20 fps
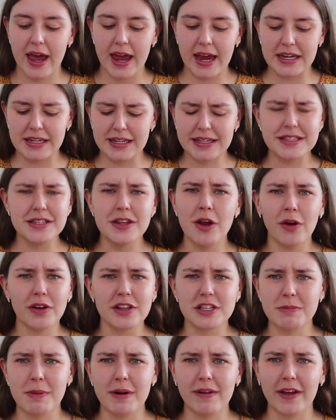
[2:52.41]
It does
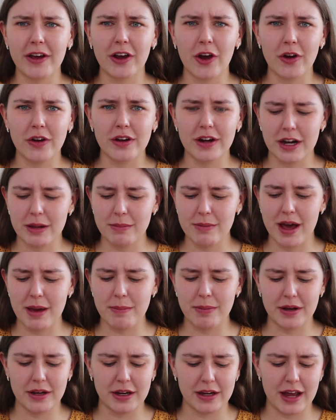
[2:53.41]
not smell like coconut in my
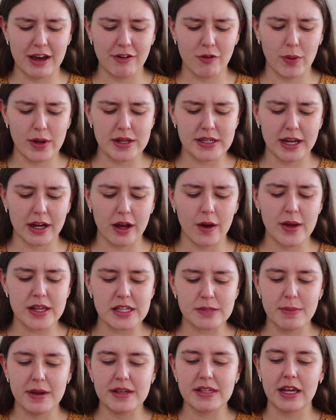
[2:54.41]
opinion. Everyone's like, oh, it
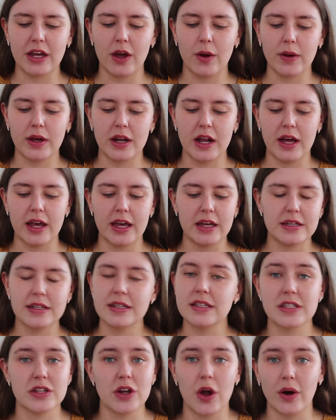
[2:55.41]
smells like coconut. It
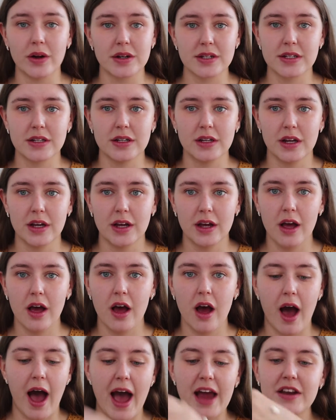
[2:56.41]
does not.
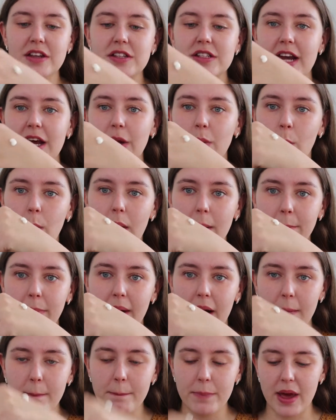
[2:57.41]
I just take one
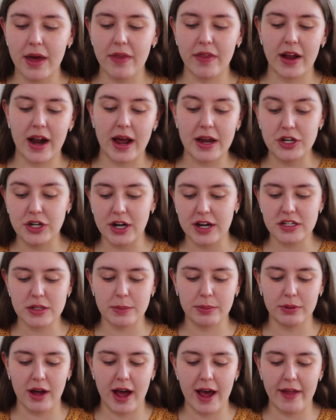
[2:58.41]
pump and then I just
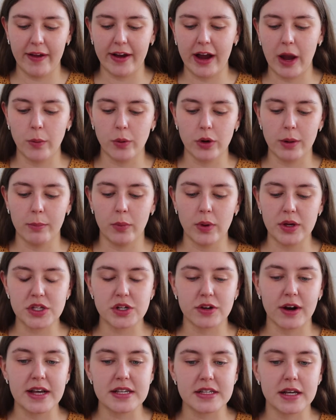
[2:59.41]
apply it like I would a
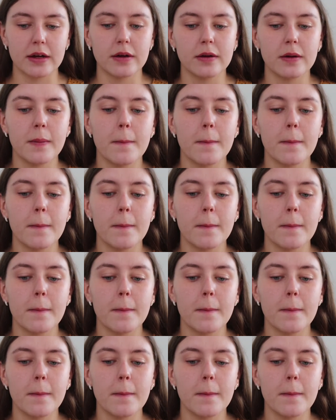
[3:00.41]
moisturizer.